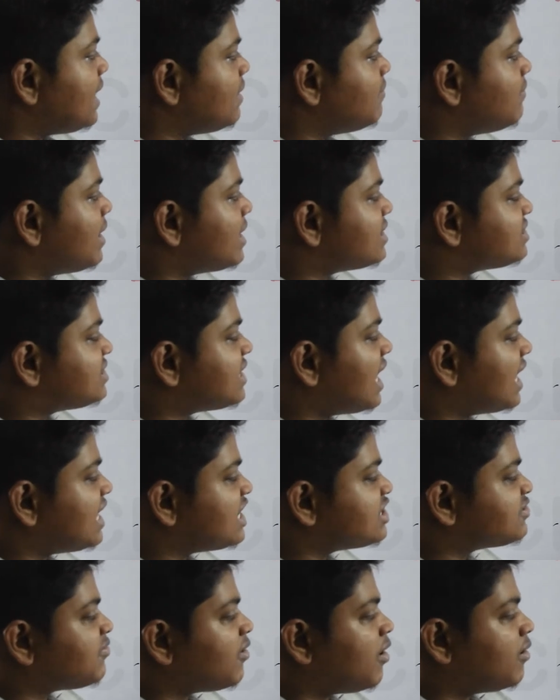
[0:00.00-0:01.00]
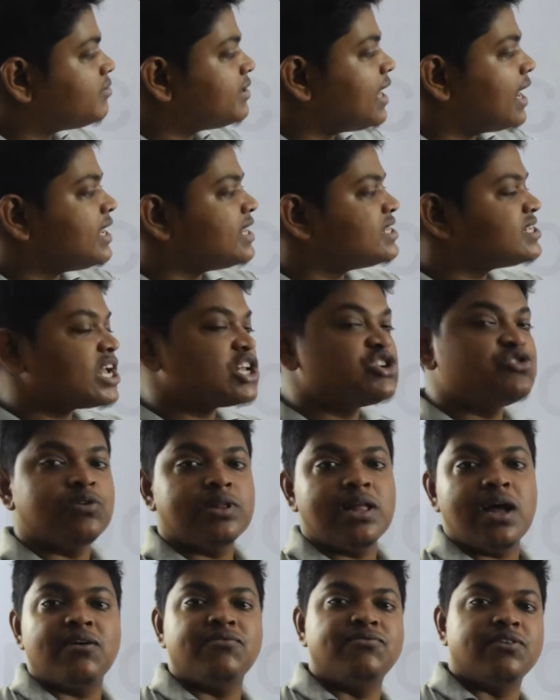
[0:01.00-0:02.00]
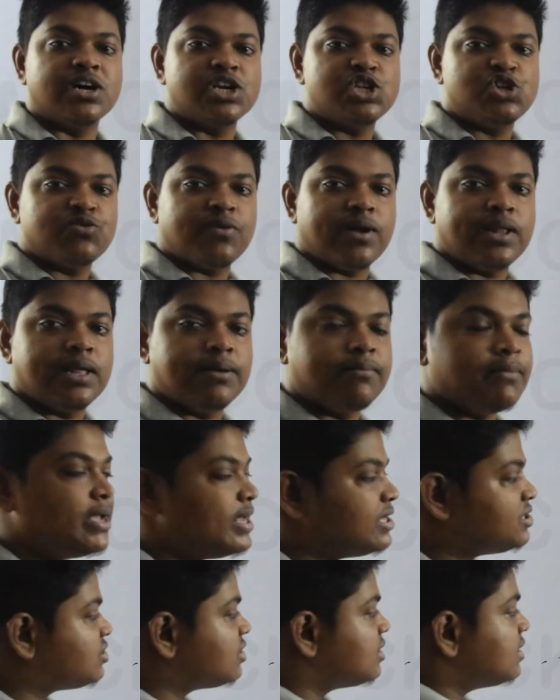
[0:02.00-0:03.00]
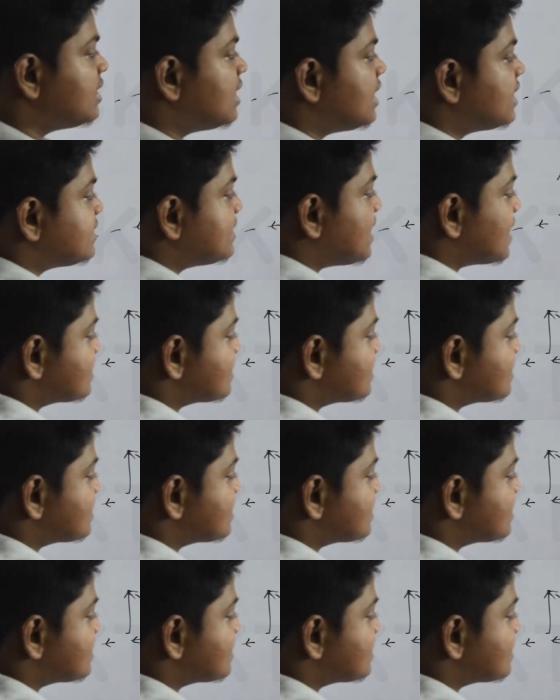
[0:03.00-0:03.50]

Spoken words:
image that is formed, that is actually a virtual image. The